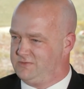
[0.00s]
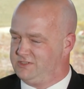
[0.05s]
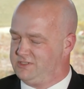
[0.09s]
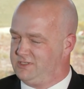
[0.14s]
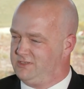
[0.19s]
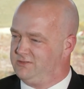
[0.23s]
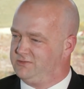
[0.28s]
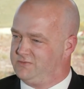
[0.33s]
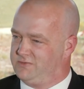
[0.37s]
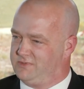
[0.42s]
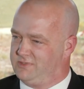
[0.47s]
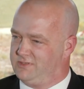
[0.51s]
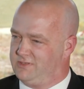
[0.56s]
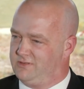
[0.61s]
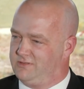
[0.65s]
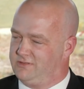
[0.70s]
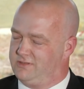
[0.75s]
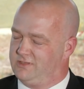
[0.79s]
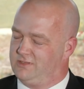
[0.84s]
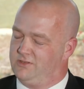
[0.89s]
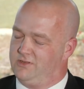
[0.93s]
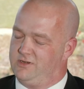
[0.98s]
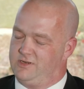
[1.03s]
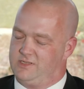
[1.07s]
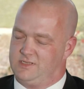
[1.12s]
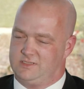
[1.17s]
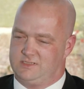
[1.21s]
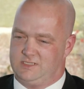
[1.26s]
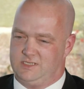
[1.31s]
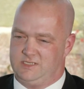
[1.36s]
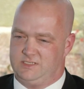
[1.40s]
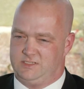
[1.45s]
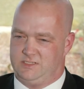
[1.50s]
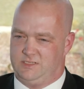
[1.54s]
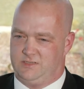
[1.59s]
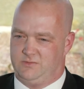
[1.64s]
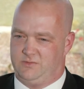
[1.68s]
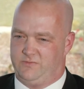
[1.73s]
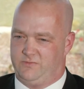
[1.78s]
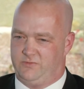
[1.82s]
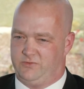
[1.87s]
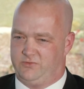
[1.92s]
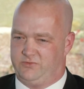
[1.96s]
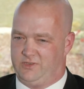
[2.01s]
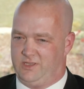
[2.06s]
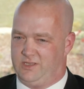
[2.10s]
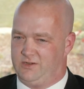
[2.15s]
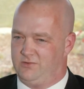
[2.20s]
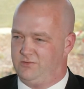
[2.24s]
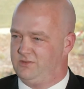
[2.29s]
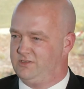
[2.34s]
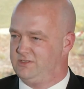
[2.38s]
which helps with the learning and teaching, we've also had all